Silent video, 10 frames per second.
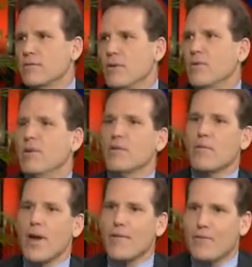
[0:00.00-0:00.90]
Well, we don't
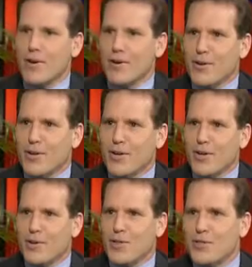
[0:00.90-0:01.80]
arrive there, uh,
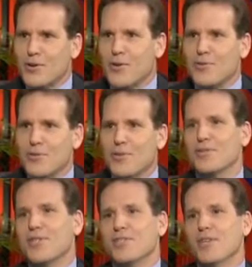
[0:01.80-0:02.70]
you know, in this earth suit,
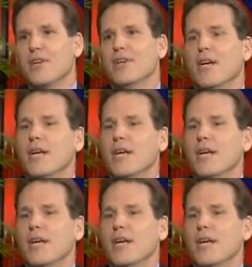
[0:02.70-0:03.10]
as they say,